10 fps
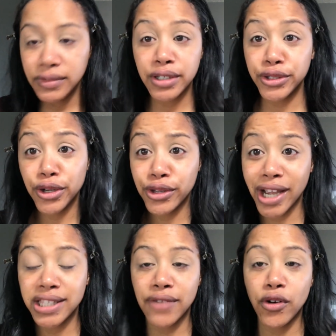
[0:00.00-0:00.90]
So you
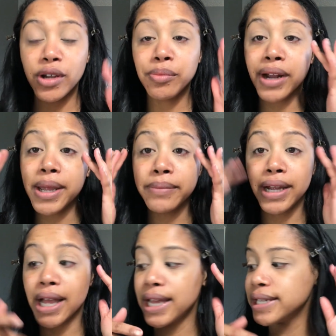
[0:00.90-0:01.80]
guys, I've already primed my
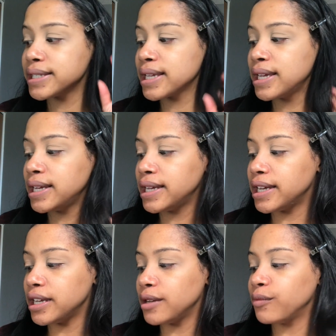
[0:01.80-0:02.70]
eyes.
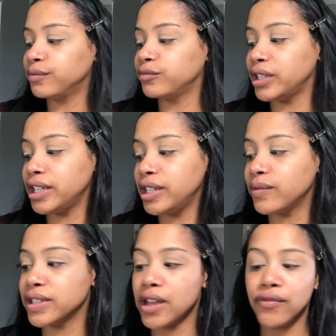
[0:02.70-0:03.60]
Went in,
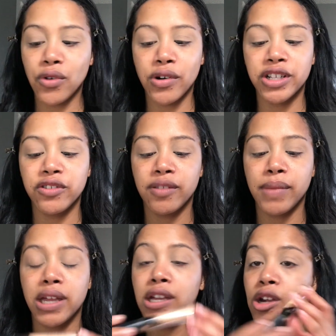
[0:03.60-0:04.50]
of course, with
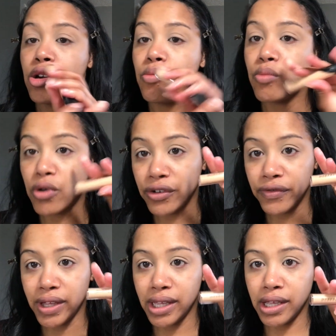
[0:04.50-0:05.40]
my
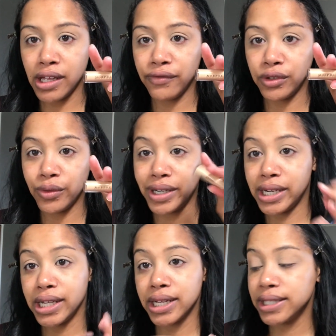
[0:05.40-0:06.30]
Morphe
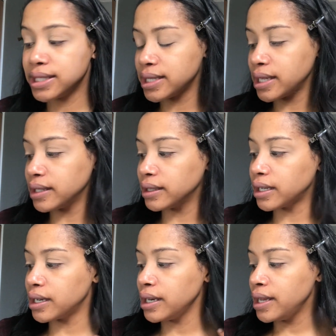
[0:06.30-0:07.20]
Fluidity
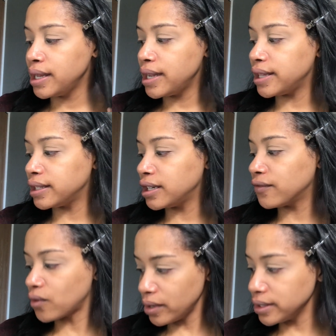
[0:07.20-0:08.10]
Concealer, and then
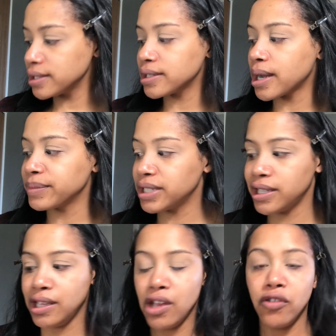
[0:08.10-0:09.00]
of course topped
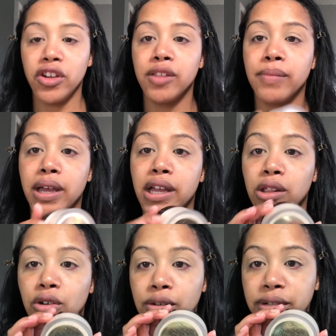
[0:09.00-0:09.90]
it with my
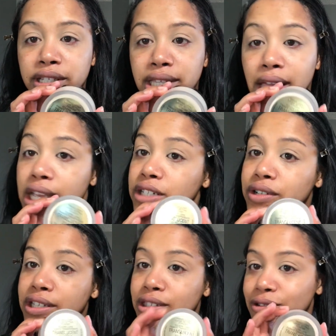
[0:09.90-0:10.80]
Laura Mercier
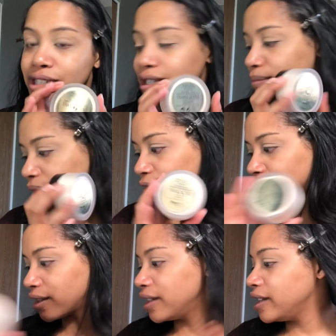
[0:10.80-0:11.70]
translucent
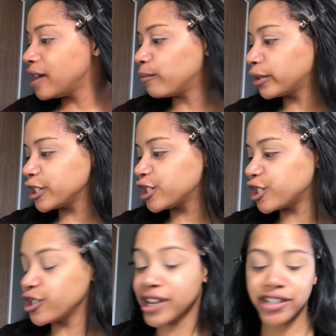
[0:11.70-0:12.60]
powder. I'm pretty sure
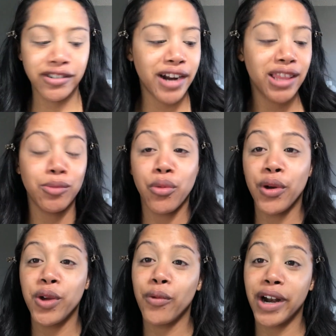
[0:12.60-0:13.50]
you guys are at the
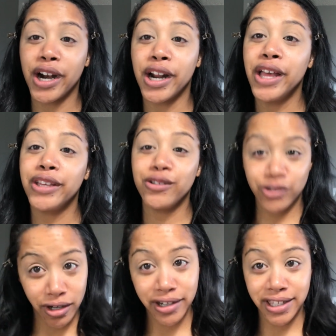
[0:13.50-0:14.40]
point where you
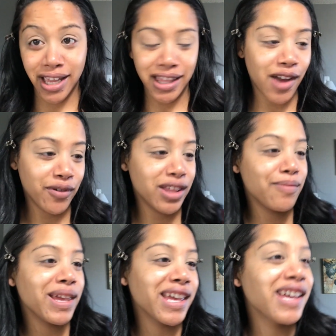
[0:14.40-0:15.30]
start saying that with
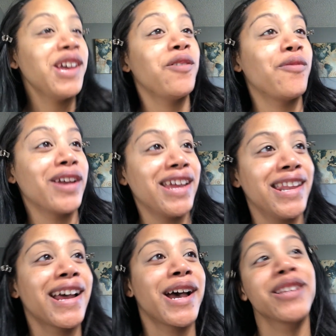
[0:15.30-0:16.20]
me
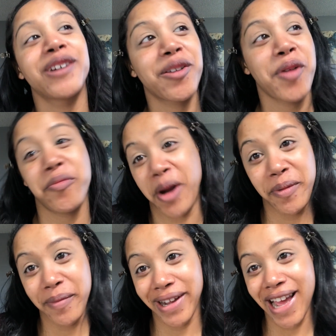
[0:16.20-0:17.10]
when I talk about
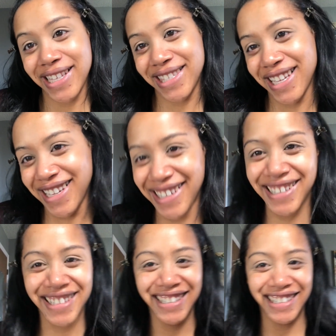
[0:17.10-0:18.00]
priming my eyes.
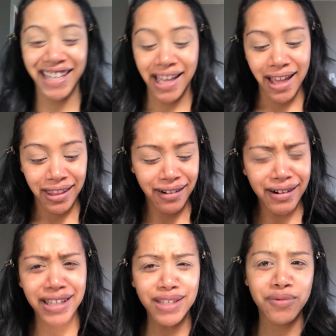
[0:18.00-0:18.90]
There
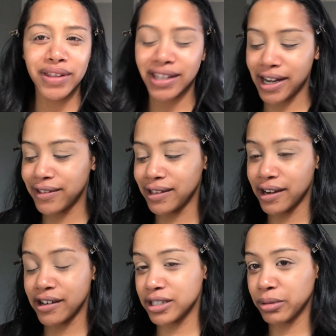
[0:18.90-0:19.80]
is one that I
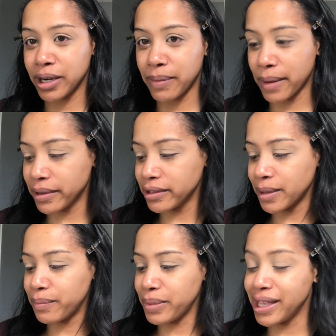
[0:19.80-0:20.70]
heard is pretty popular,
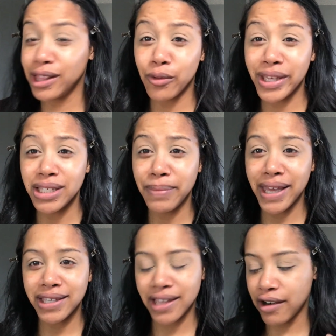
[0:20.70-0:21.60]
the P. Louise
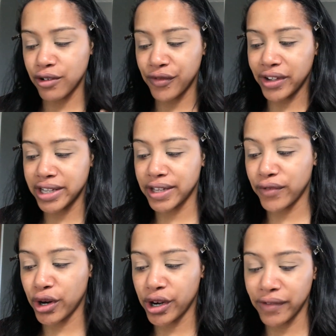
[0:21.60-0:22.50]
base. I don't know if you guys
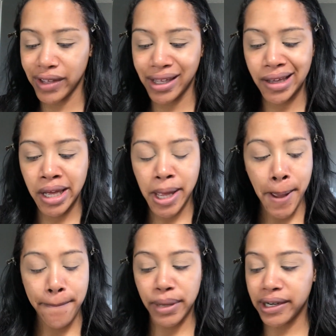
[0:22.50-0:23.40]
ever heard of it,
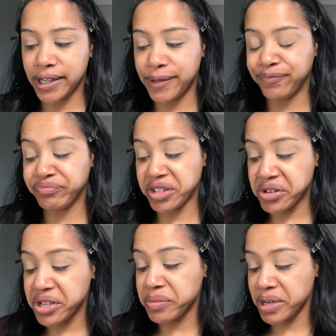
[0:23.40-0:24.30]
but I
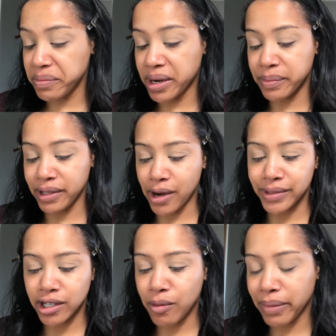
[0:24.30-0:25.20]
heard it's pretty popular. I went
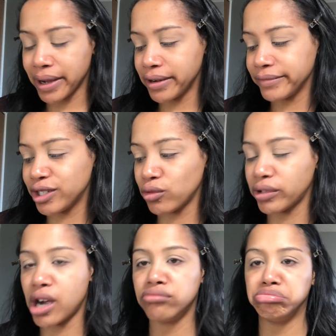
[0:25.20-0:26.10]
to go buy it and it was sold
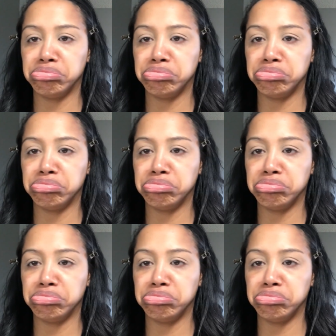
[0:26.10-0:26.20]
out.